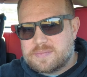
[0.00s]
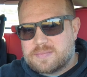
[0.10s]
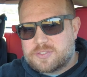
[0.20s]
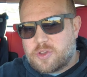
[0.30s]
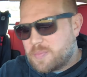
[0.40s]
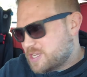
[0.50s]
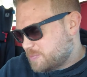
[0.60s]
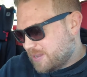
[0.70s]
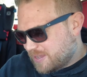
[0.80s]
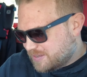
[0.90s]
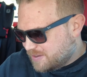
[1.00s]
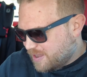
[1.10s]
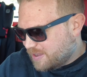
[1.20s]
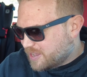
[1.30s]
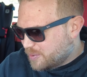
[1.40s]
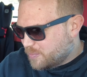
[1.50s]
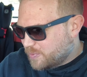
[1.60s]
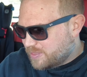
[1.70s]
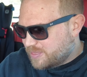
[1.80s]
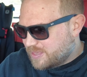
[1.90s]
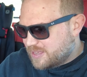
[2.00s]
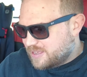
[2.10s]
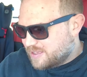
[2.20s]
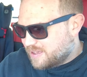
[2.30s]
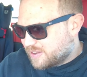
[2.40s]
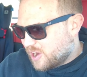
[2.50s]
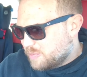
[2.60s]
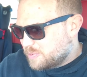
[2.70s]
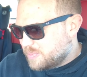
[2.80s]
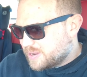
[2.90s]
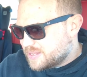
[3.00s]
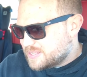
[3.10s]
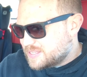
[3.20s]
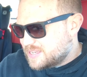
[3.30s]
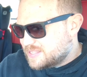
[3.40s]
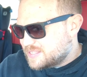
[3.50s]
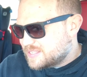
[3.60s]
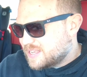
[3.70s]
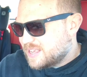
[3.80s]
So on my spec, it did not come with the carbon bucket seats.